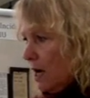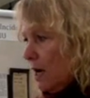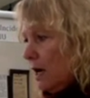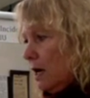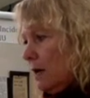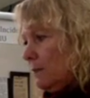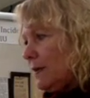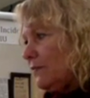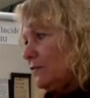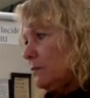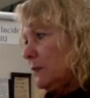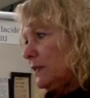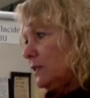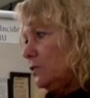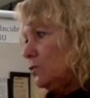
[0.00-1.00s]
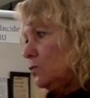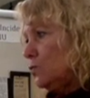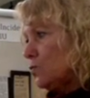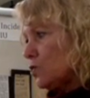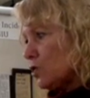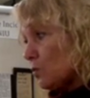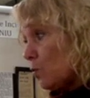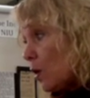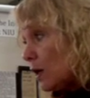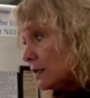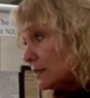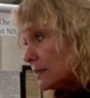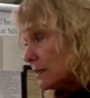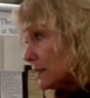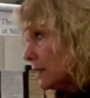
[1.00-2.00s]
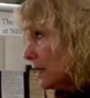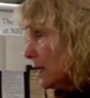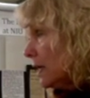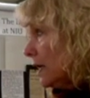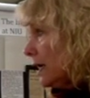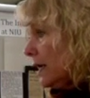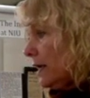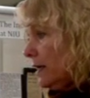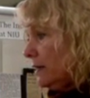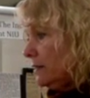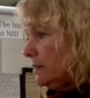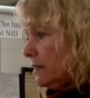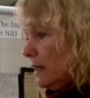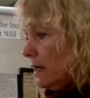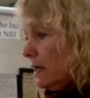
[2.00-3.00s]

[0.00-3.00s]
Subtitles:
Everybody knew who she was. And